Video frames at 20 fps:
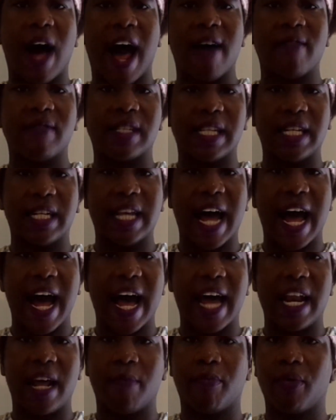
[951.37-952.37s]
Obviously
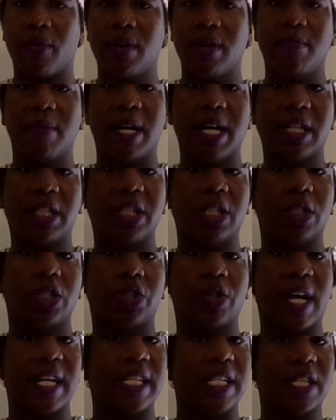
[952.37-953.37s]
not. And pretty much
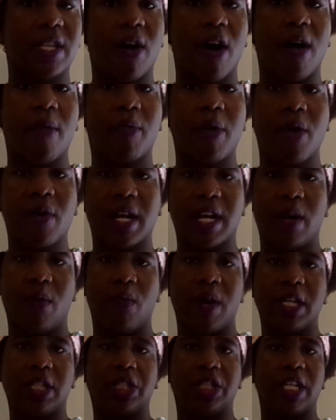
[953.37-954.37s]
Tracy's heartbroken, in
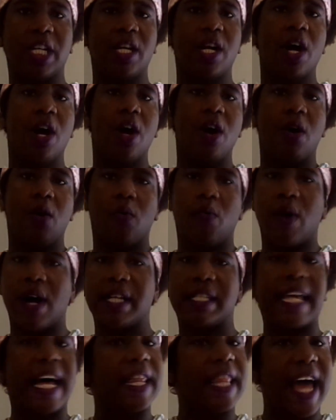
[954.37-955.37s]
which she
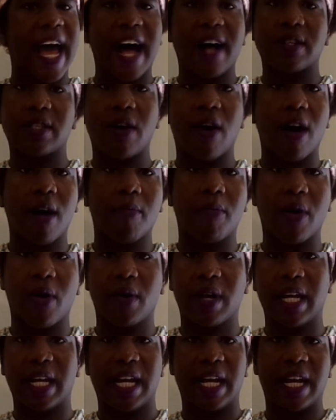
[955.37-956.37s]
runs out of the house
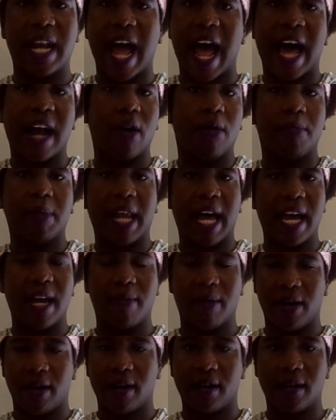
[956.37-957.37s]
heartbroken, and I don't
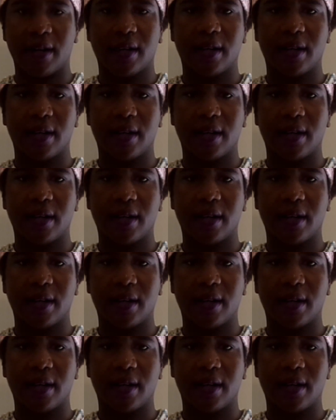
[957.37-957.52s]
blame her.